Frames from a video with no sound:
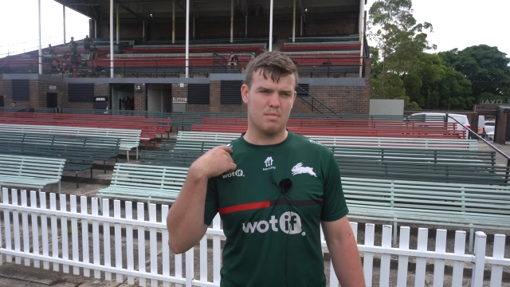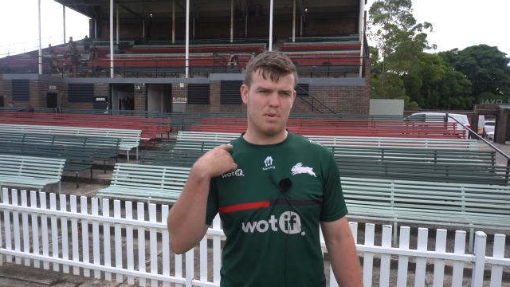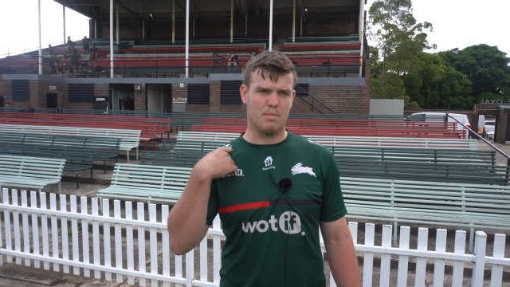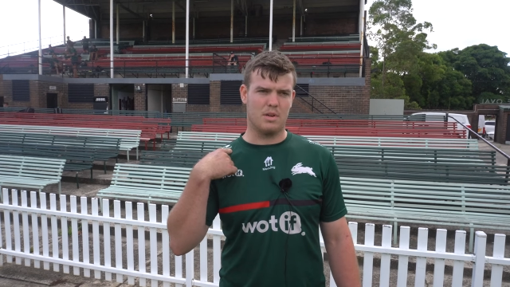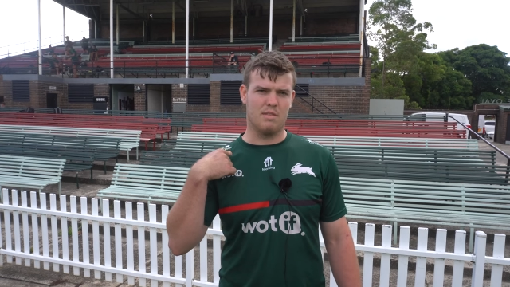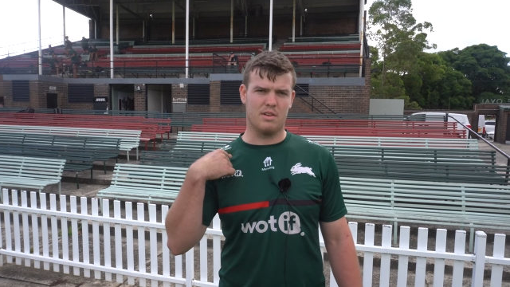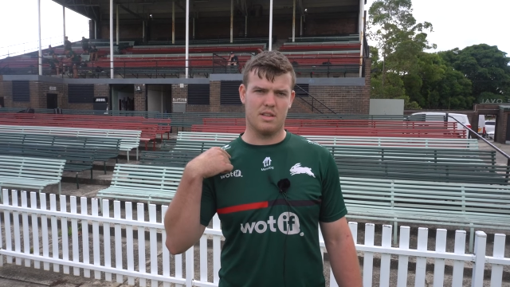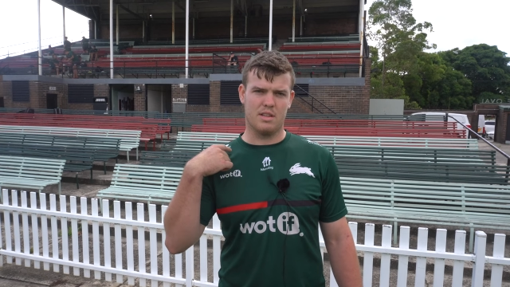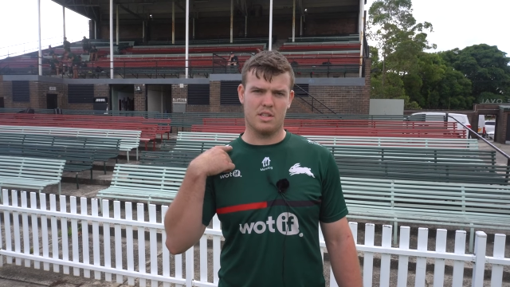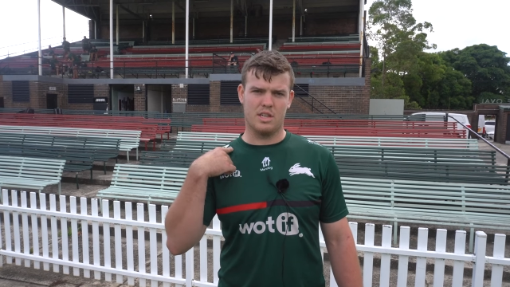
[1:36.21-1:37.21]
brought me over
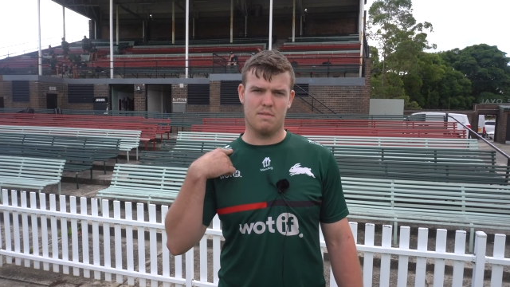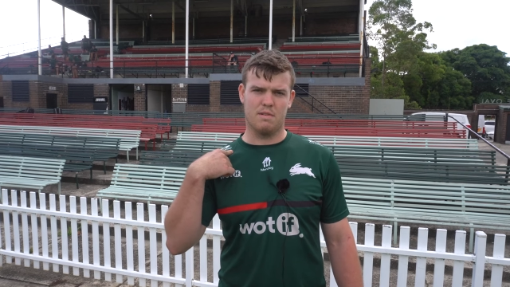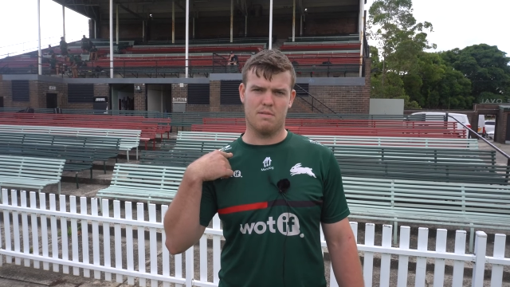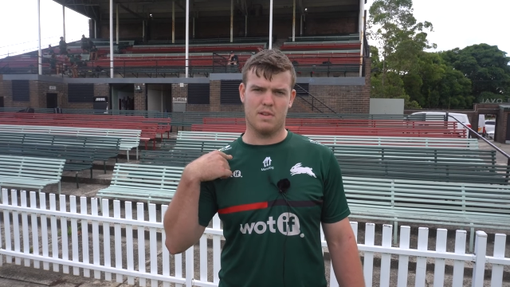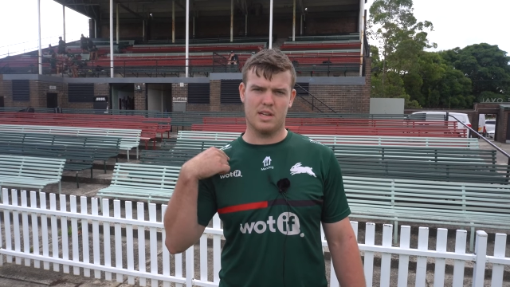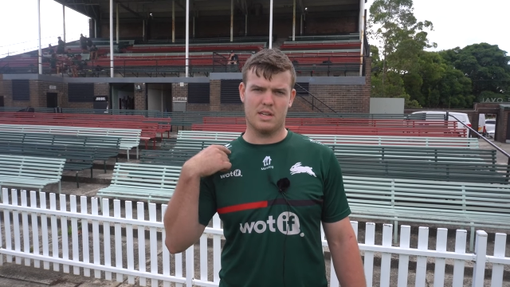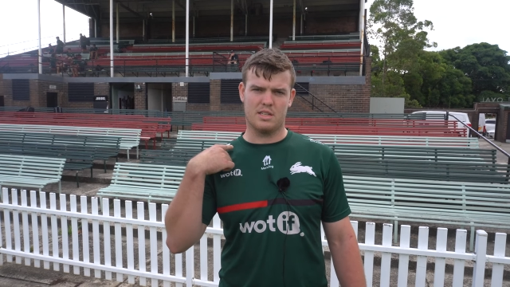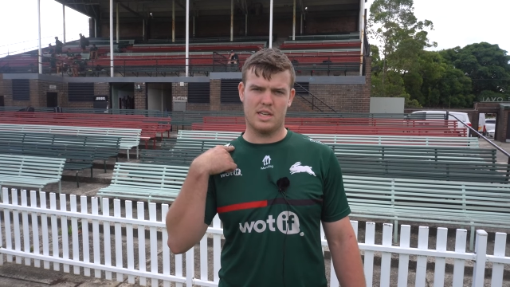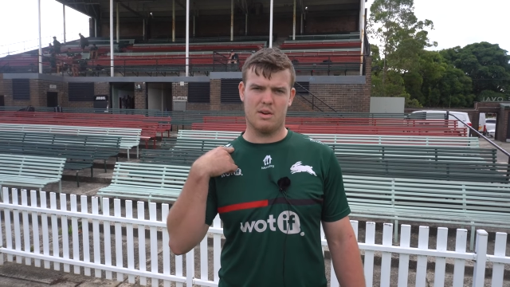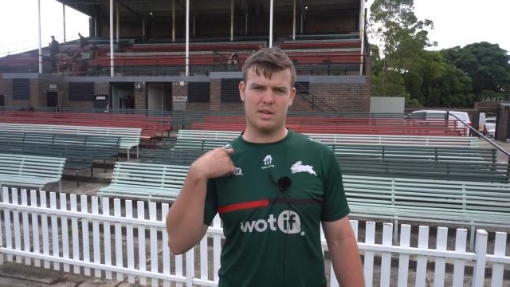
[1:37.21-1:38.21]
here this year for Flegg
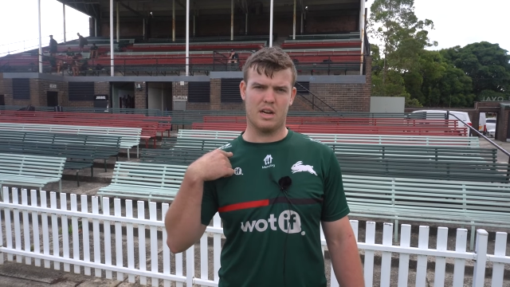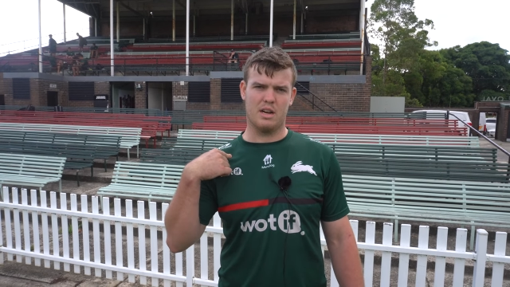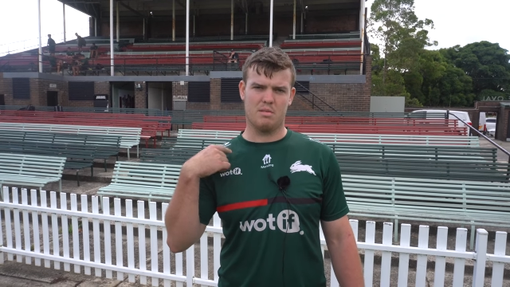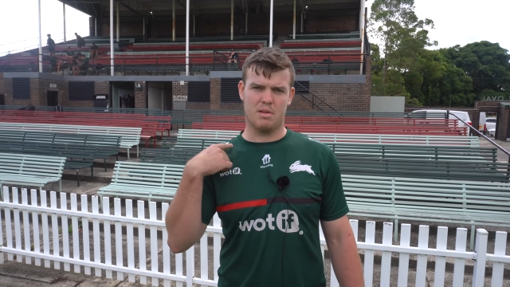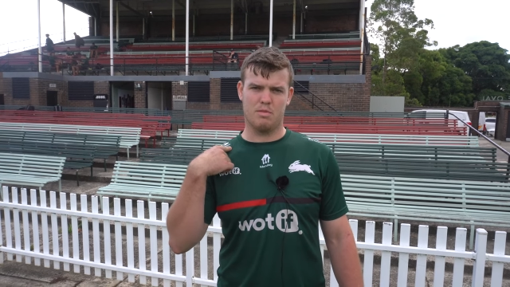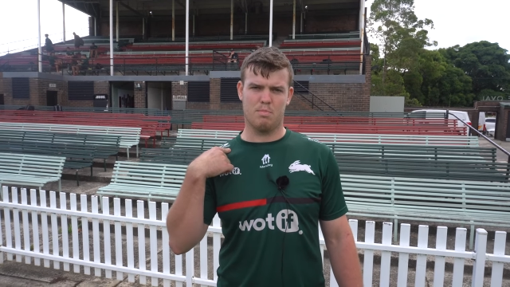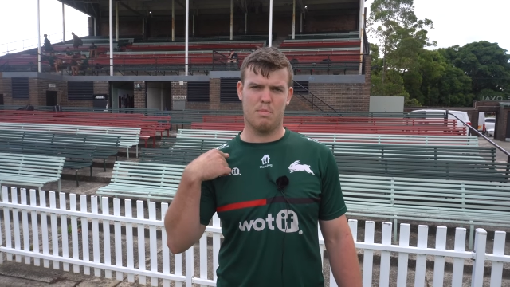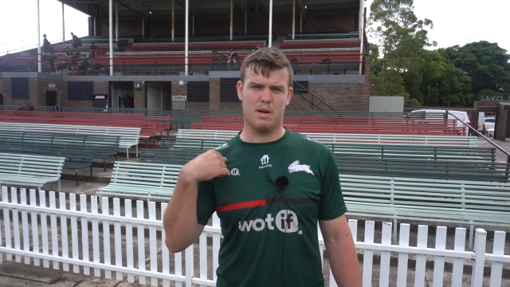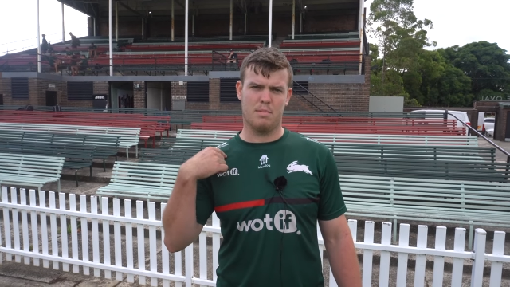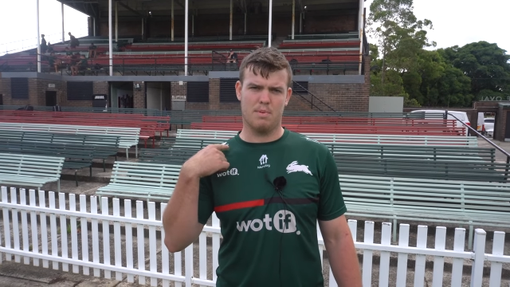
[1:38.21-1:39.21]
and see how I go and have
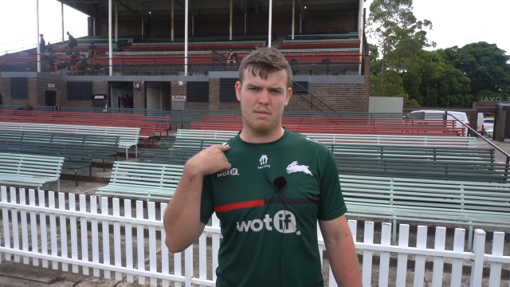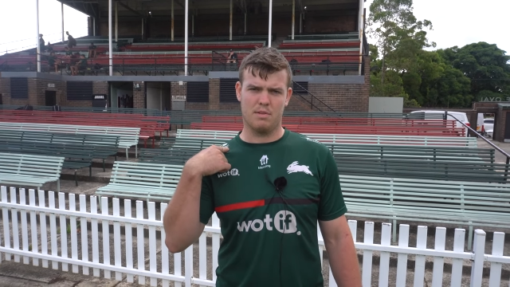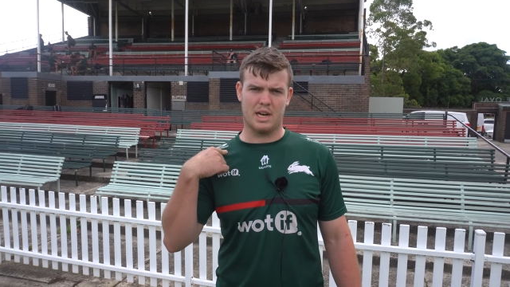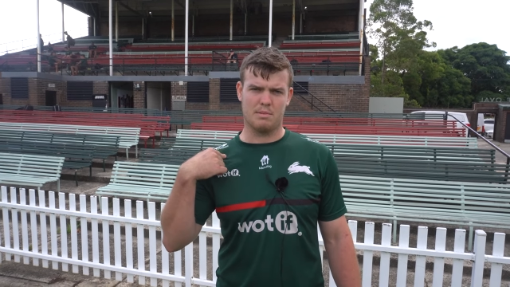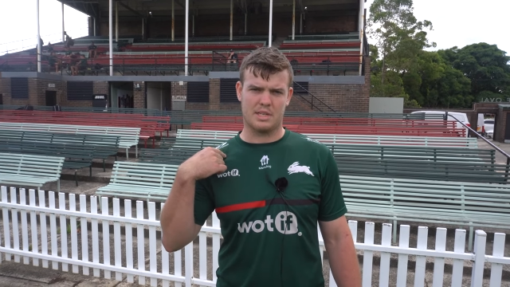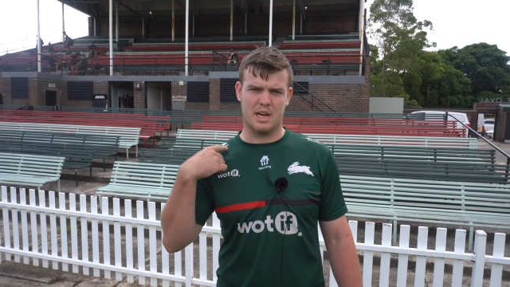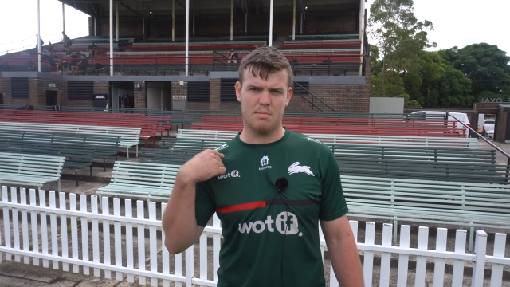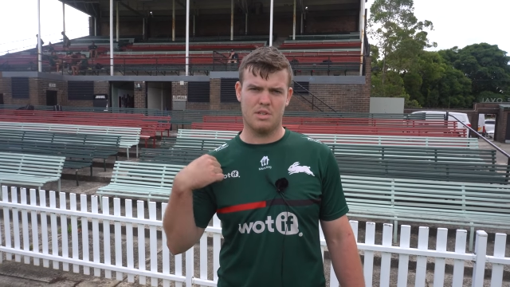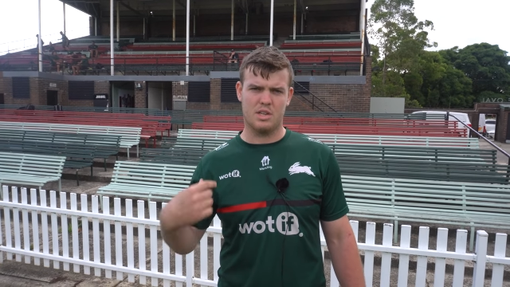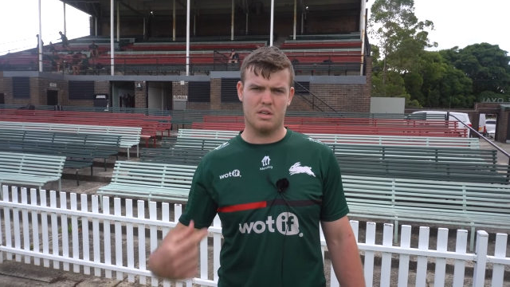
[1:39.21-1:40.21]
maybe play a few games of Cup this